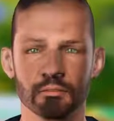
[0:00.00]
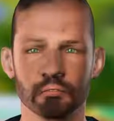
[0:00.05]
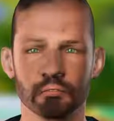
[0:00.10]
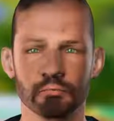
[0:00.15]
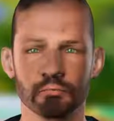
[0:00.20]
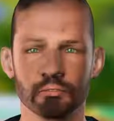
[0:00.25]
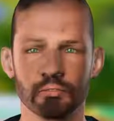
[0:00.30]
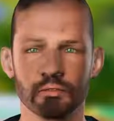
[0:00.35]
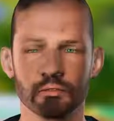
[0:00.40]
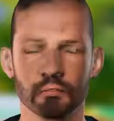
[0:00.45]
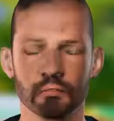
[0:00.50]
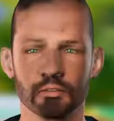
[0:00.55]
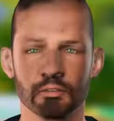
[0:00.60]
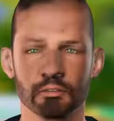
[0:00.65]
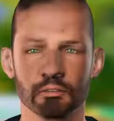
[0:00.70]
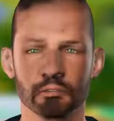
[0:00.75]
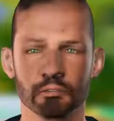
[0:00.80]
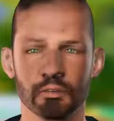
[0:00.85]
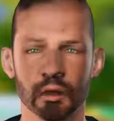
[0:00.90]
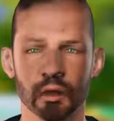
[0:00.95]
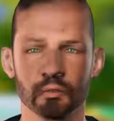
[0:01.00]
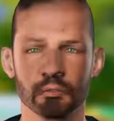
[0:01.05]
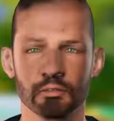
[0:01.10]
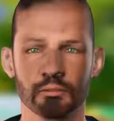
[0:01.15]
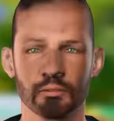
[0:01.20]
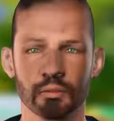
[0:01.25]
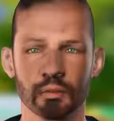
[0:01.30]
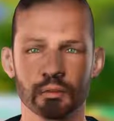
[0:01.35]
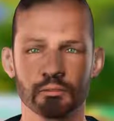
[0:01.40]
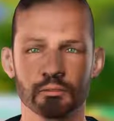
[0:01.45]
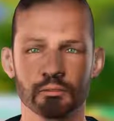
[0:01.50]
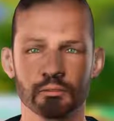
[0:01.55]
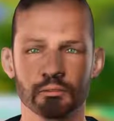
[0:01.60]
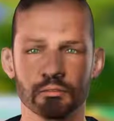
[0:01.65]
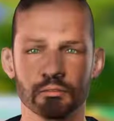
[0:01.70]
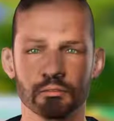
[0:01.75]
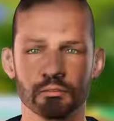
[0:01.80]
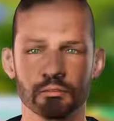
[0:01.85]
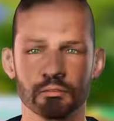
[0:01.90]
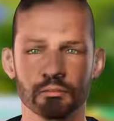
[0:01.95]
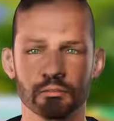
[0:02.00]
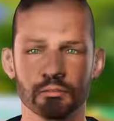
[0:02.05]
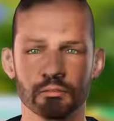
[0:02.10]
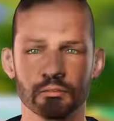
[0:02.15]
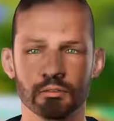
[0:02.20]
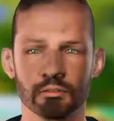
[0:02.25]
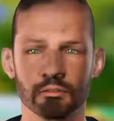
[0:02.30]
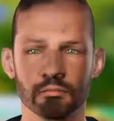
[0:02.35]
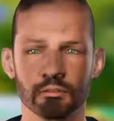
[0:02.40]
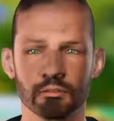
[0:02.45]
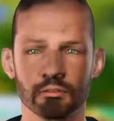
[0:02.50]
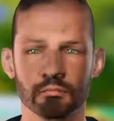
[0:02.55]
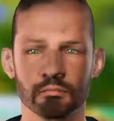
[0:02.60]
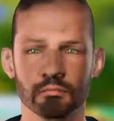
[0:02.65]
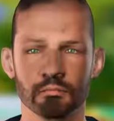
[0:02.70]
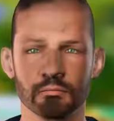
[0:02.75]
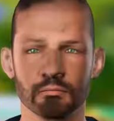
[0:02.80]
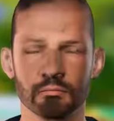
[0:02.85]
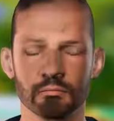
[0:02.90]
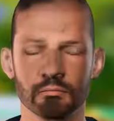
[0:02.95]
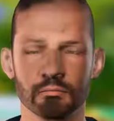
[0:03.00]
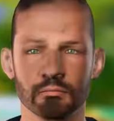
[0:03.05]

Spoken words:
This whole ummah started with one, Prophet Muhammad, may peace be upon him.